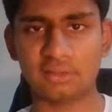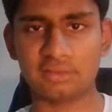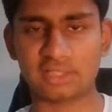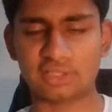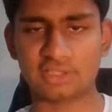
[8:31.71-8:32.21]

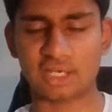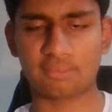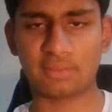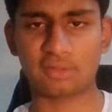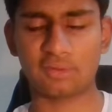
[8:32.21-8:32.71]
there's a
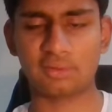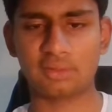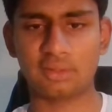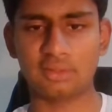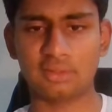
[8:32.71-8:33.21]
checkmate on
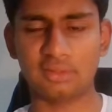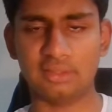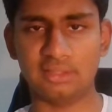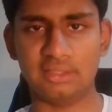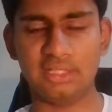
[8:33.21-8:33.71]

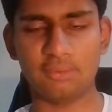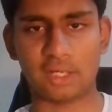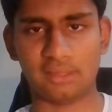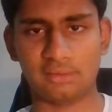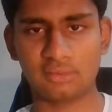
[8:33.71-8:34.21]
d1.